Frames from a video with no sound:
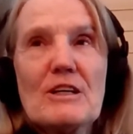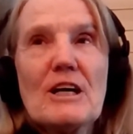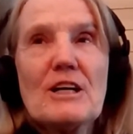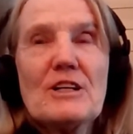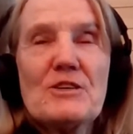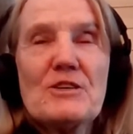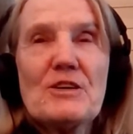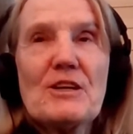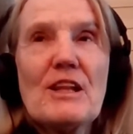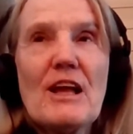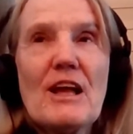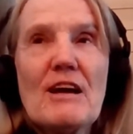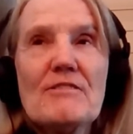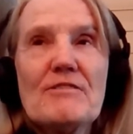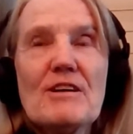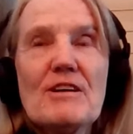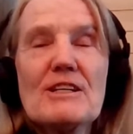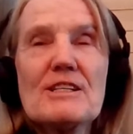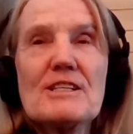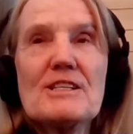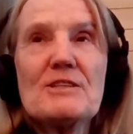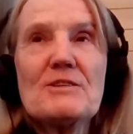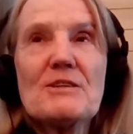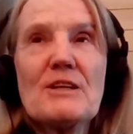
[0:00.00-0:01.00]
Country Life
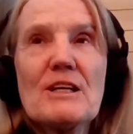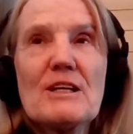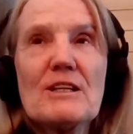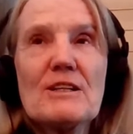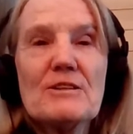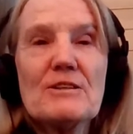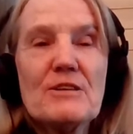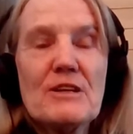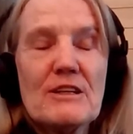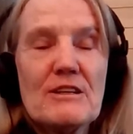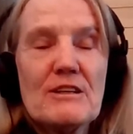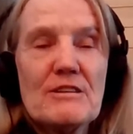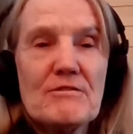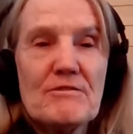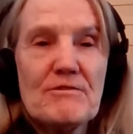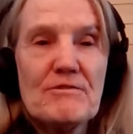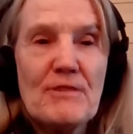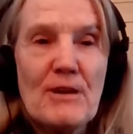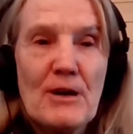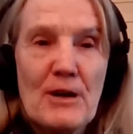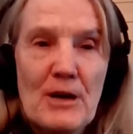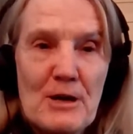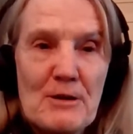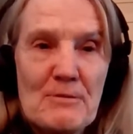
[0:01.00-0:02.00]
also included a
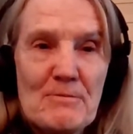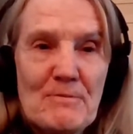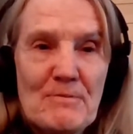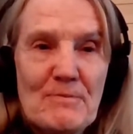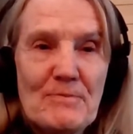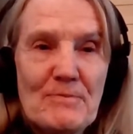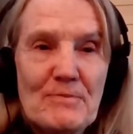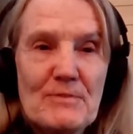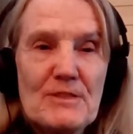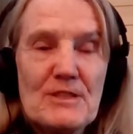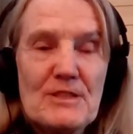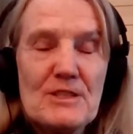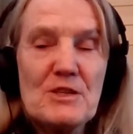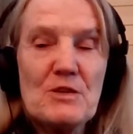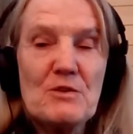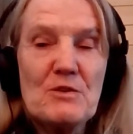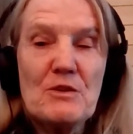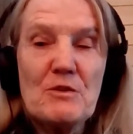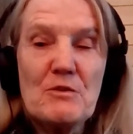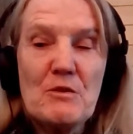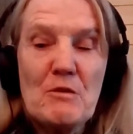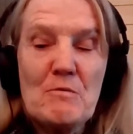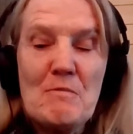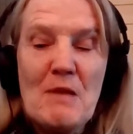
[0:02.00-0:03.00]
farm.
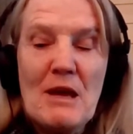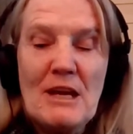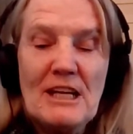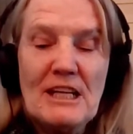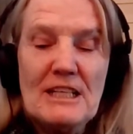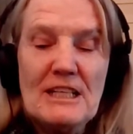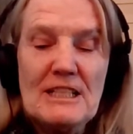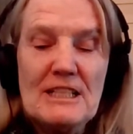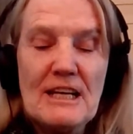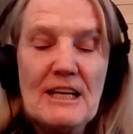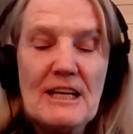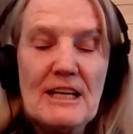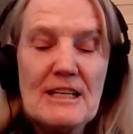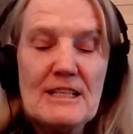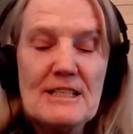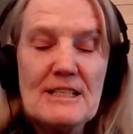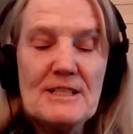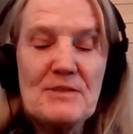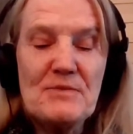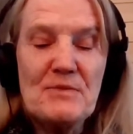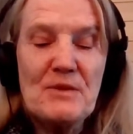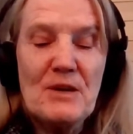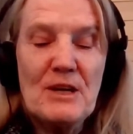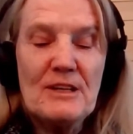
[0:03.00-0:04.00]
So there were many
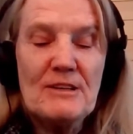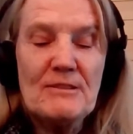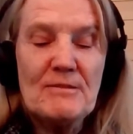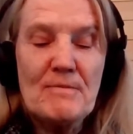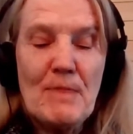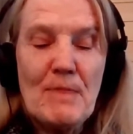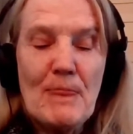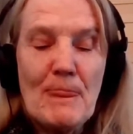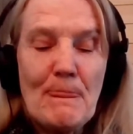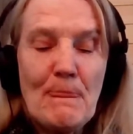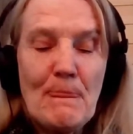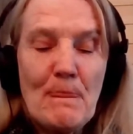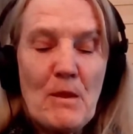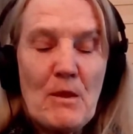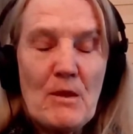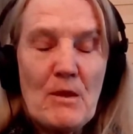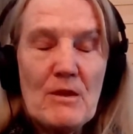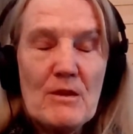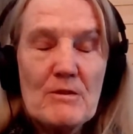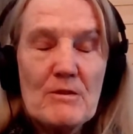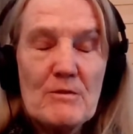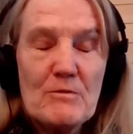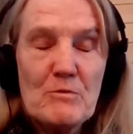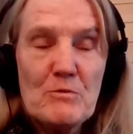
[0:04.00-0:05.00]
days when
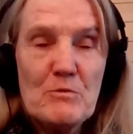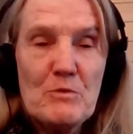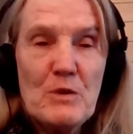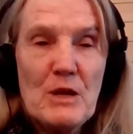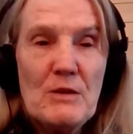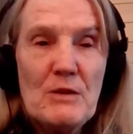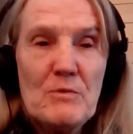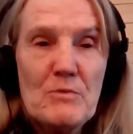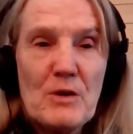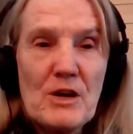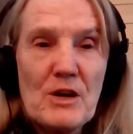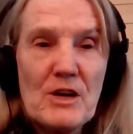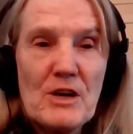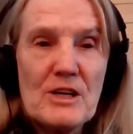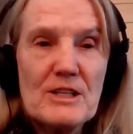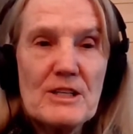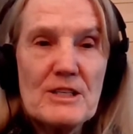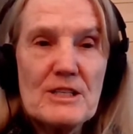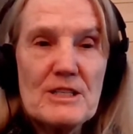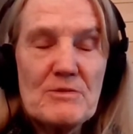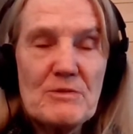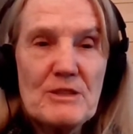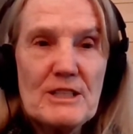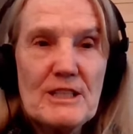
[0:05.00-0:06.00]
we
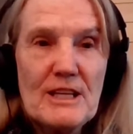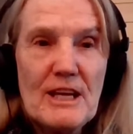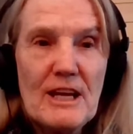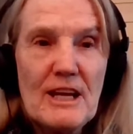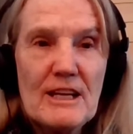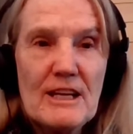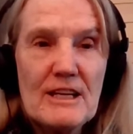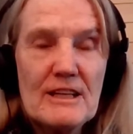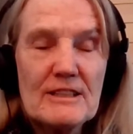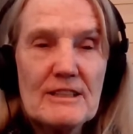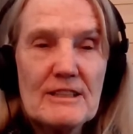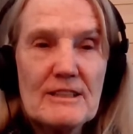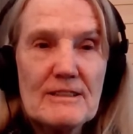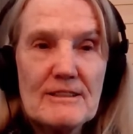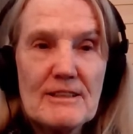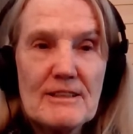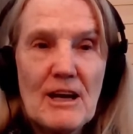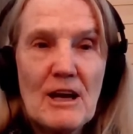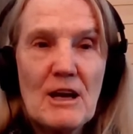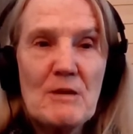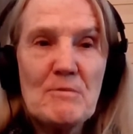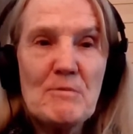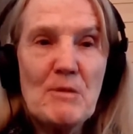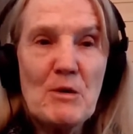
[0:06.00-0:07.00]
workers would take
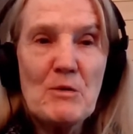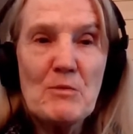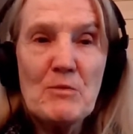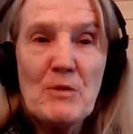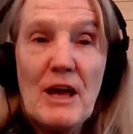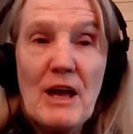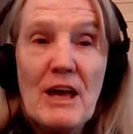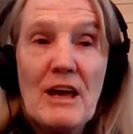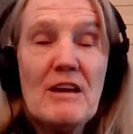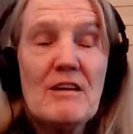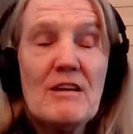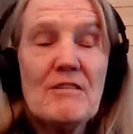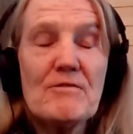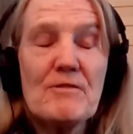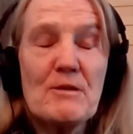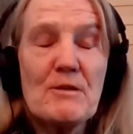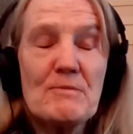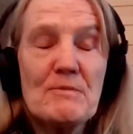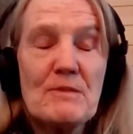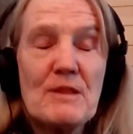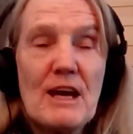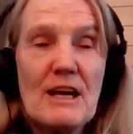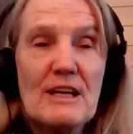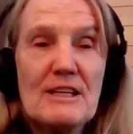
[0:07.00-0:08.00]
time away
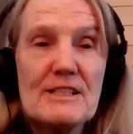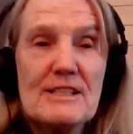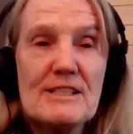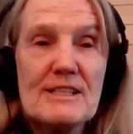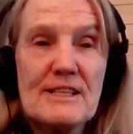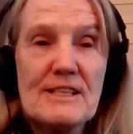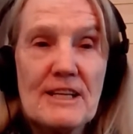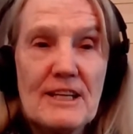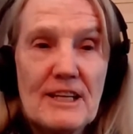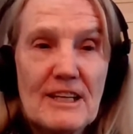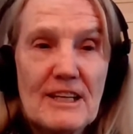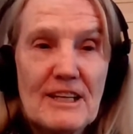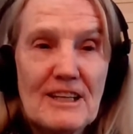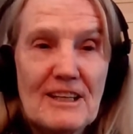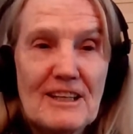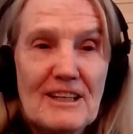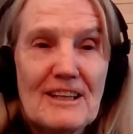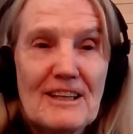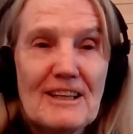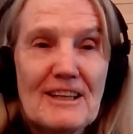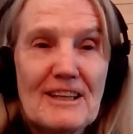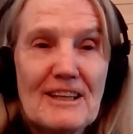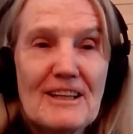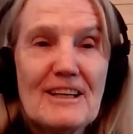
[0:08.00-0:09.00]
from that
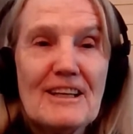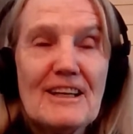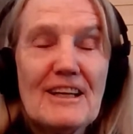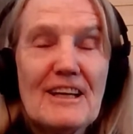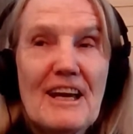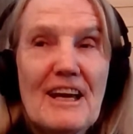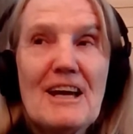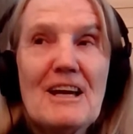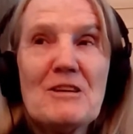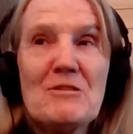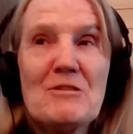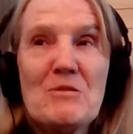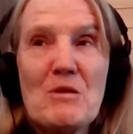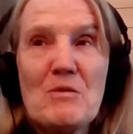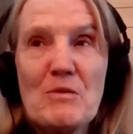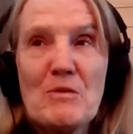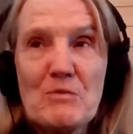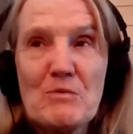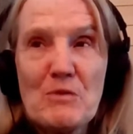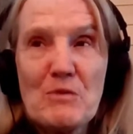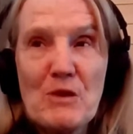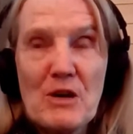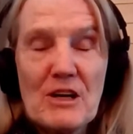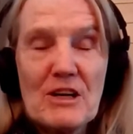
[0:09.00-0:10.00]
city, and
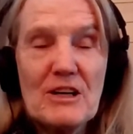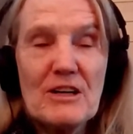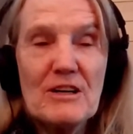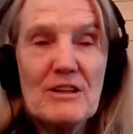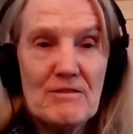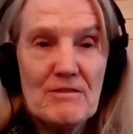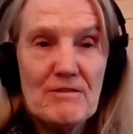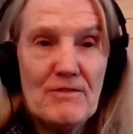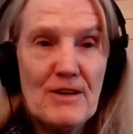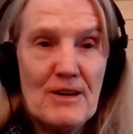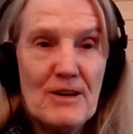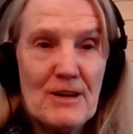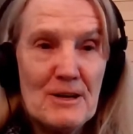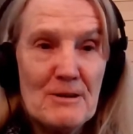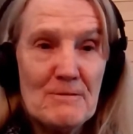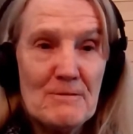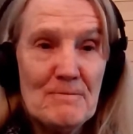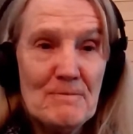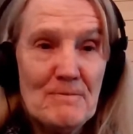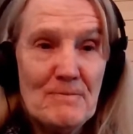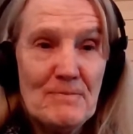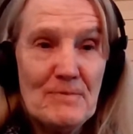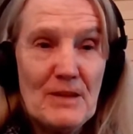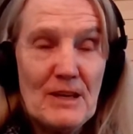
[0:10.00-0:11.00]
we would work on the
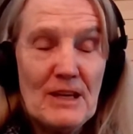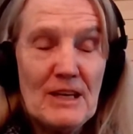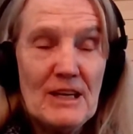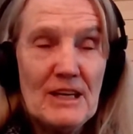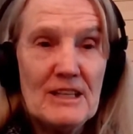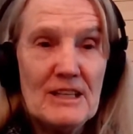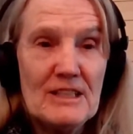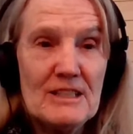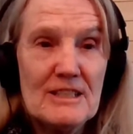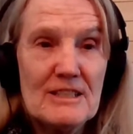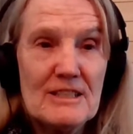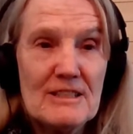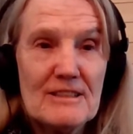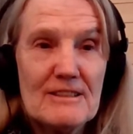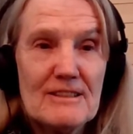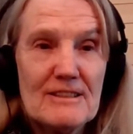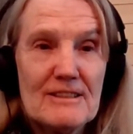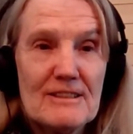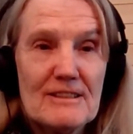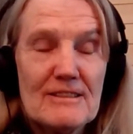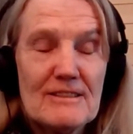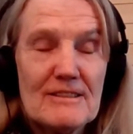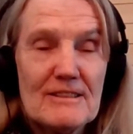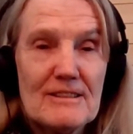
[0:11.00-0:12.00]
farm and
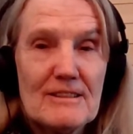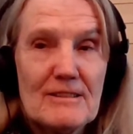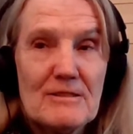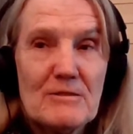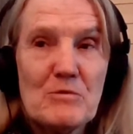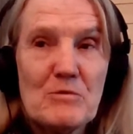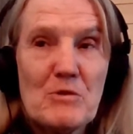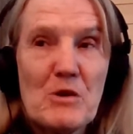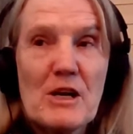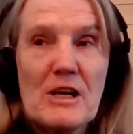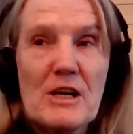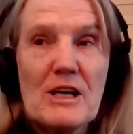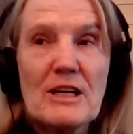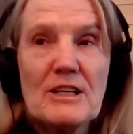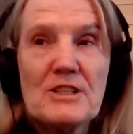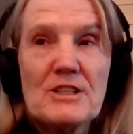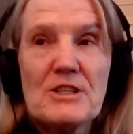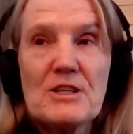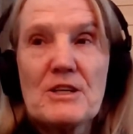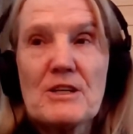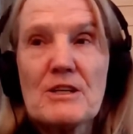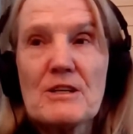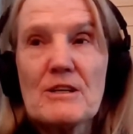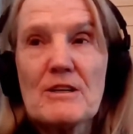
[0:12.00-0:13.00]
work
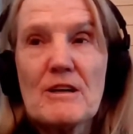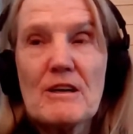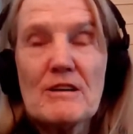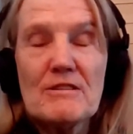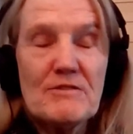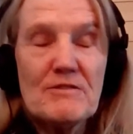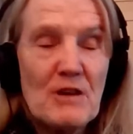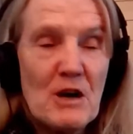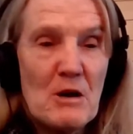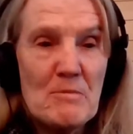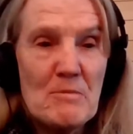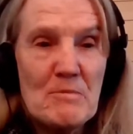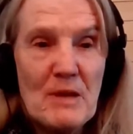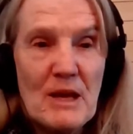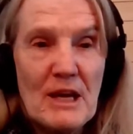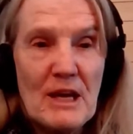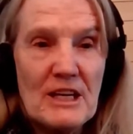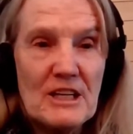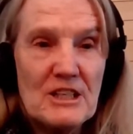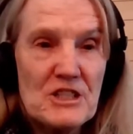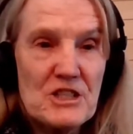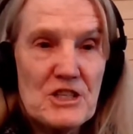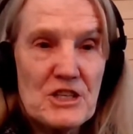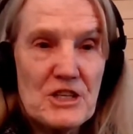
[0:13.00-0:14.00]
under a farm
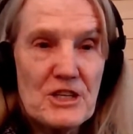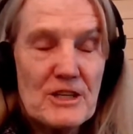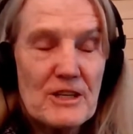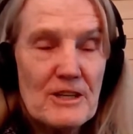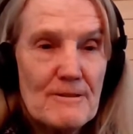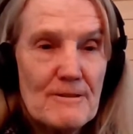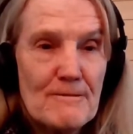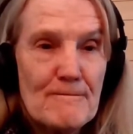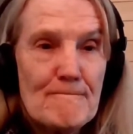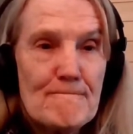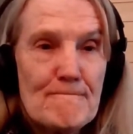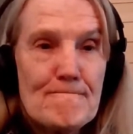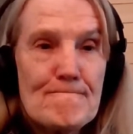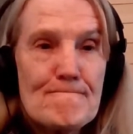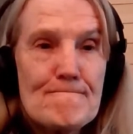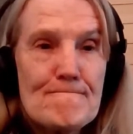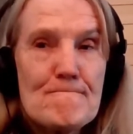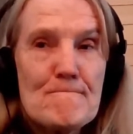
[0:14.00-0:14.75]
manager.